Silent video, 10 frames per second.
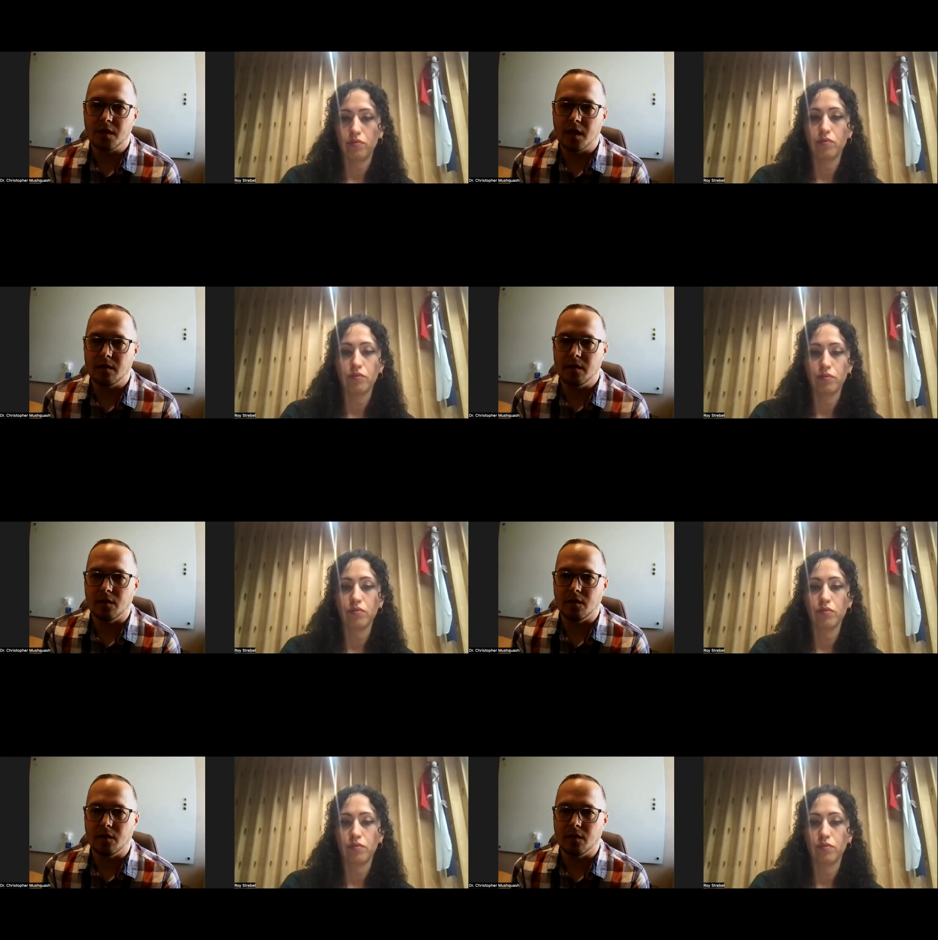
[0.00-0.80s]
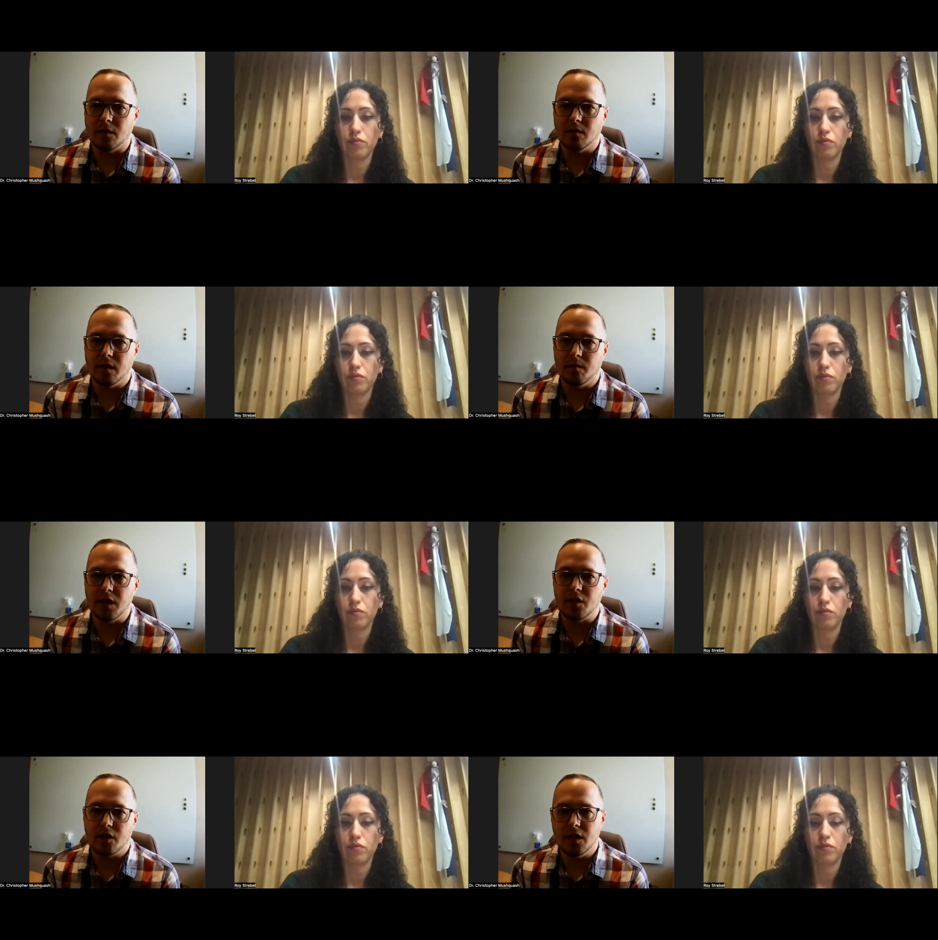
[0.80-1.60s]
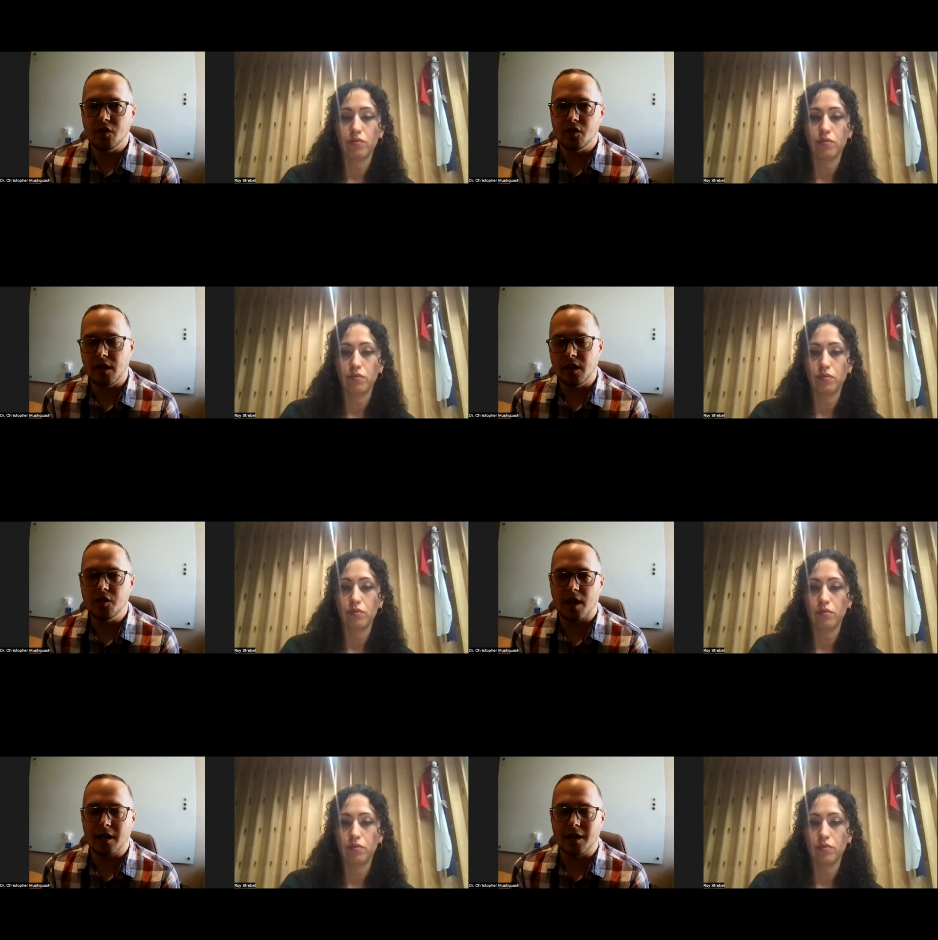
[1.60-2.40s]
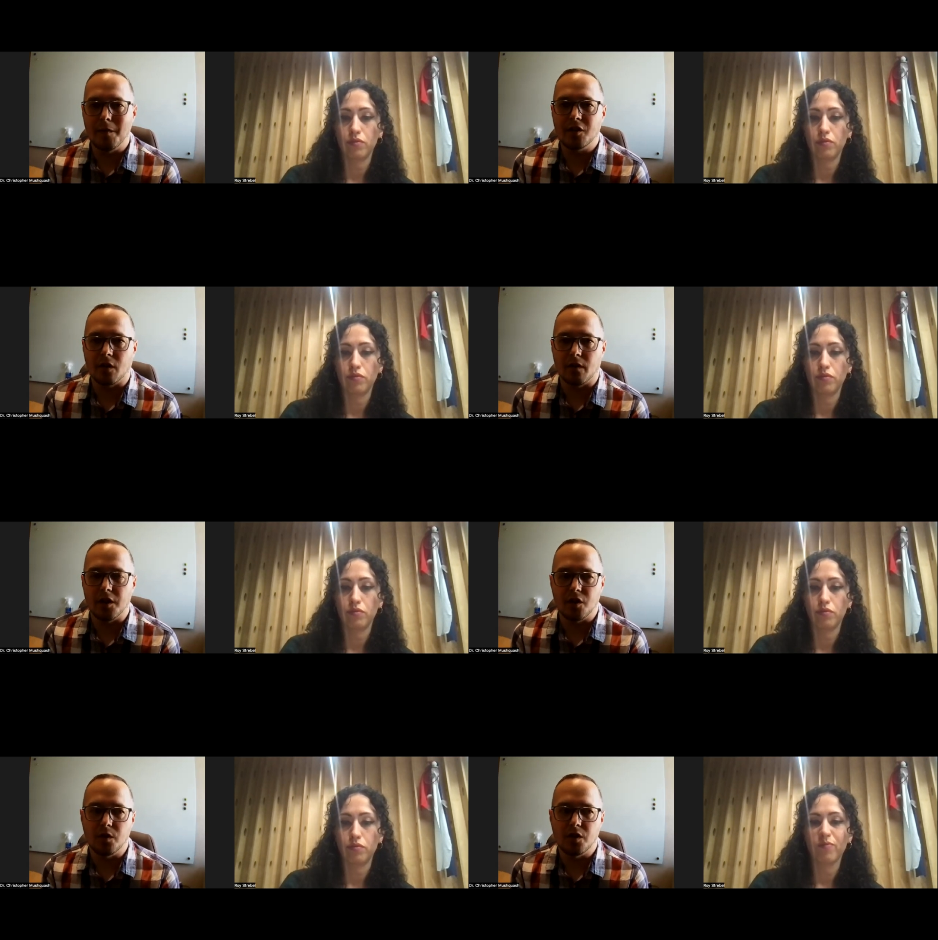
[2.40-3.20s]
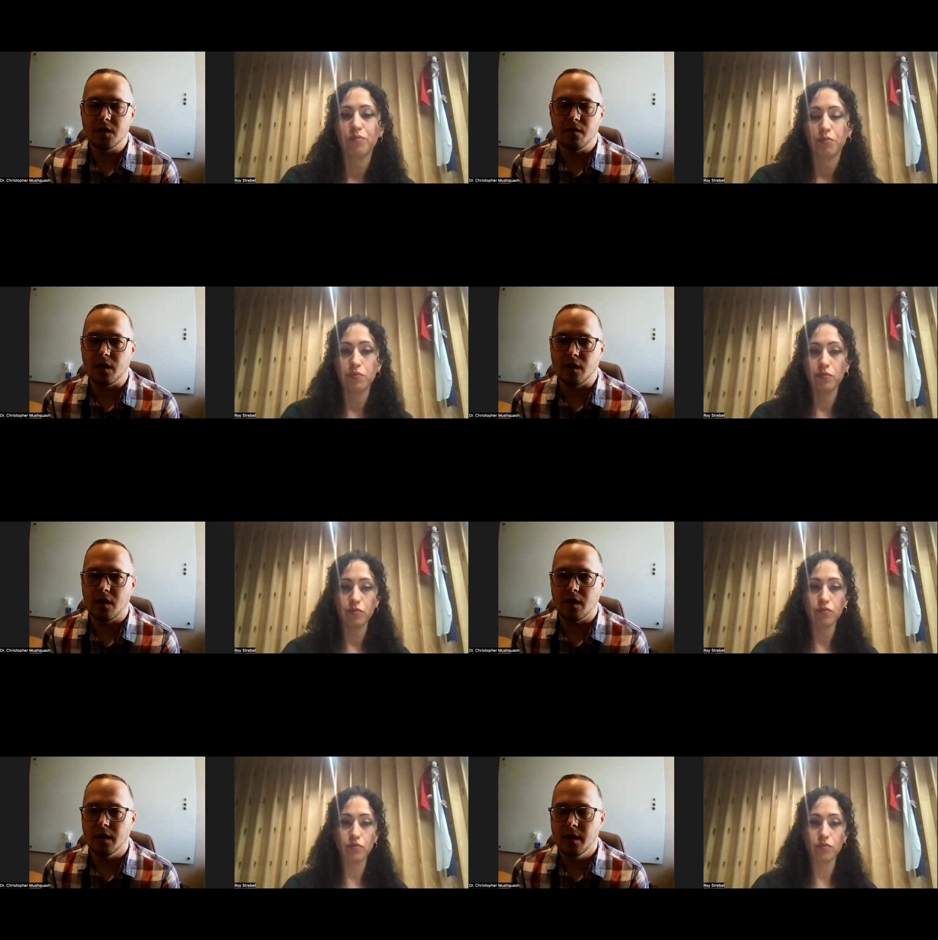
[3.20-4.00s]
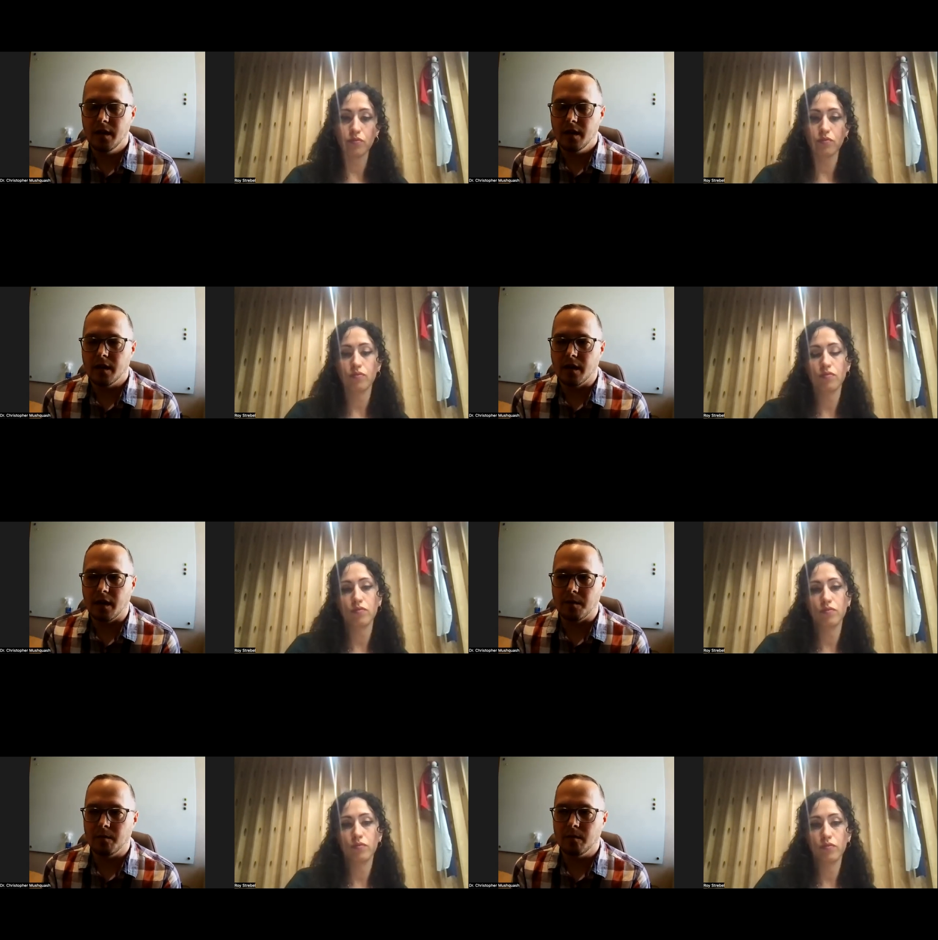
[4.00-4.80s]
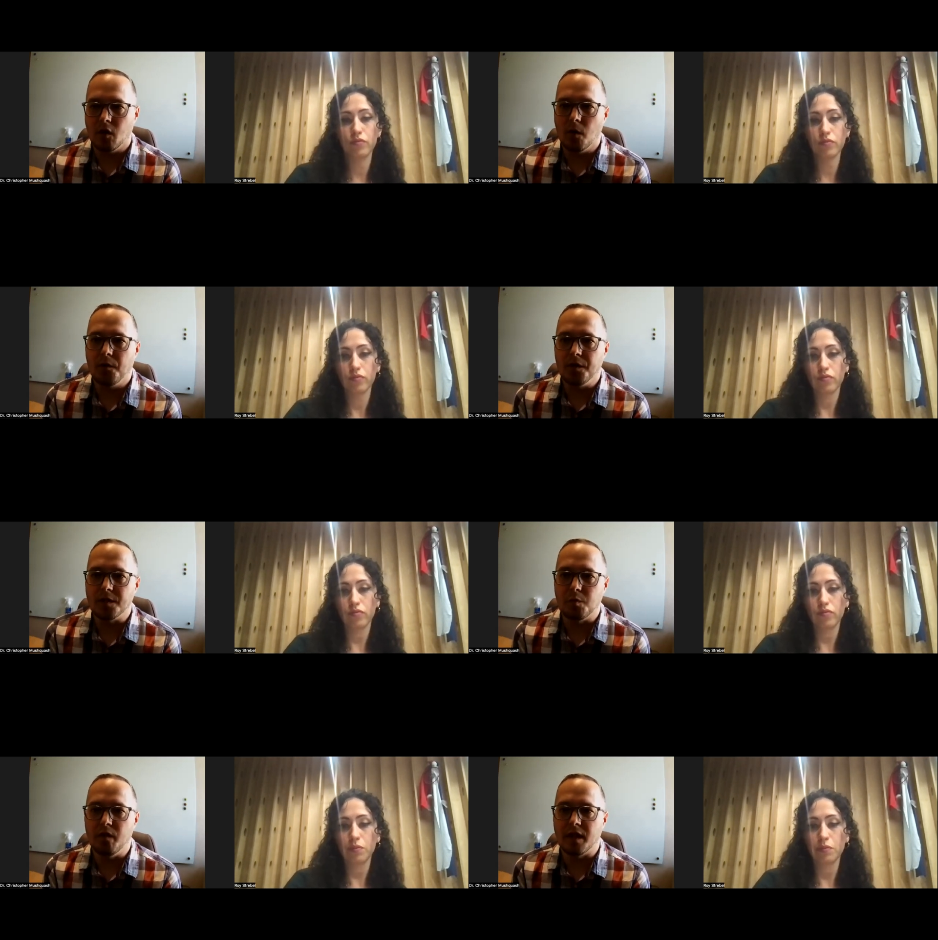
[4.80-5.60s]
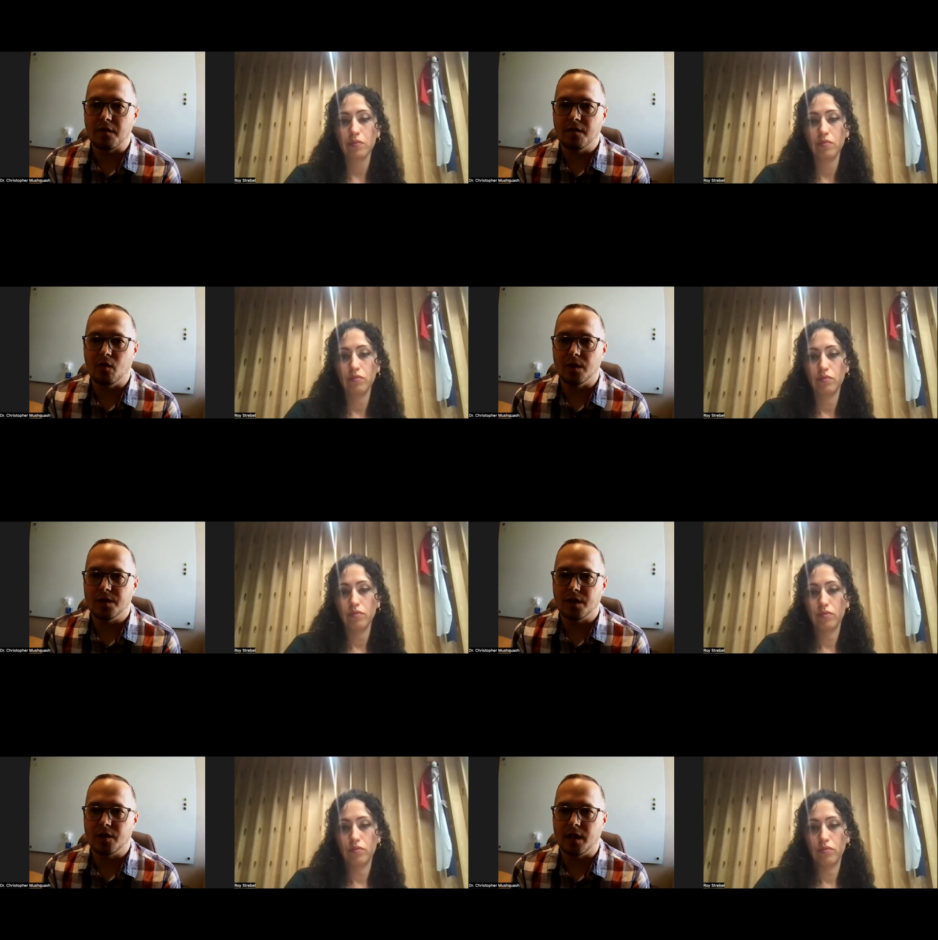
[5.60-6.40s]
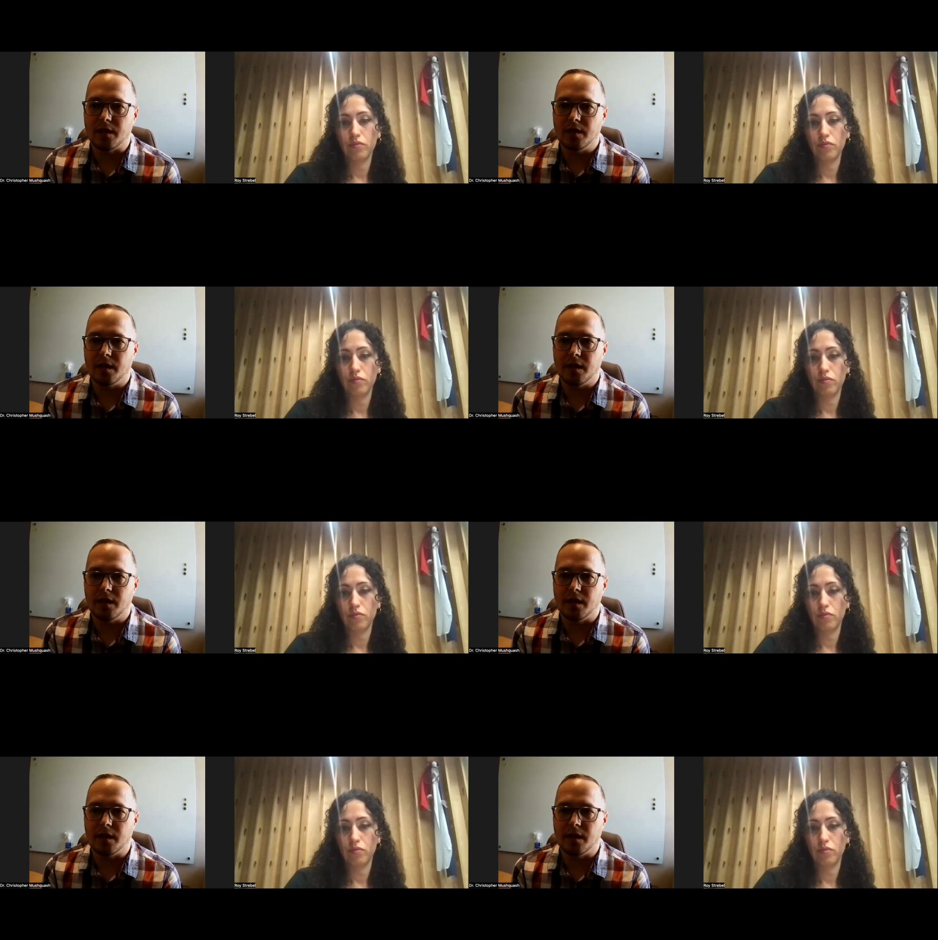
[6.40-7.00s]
Speaker 1: And then, you know, but each each each academic generation, which isn't very long, um, hopefully is moving that forward such that uh, uh,